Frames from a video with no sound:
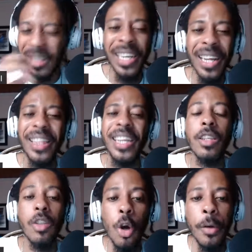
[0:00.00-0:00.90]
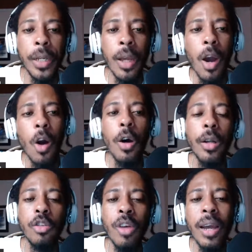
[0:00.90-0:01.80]
tell their story or to
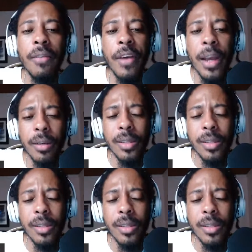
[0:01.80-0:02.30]
try and find out,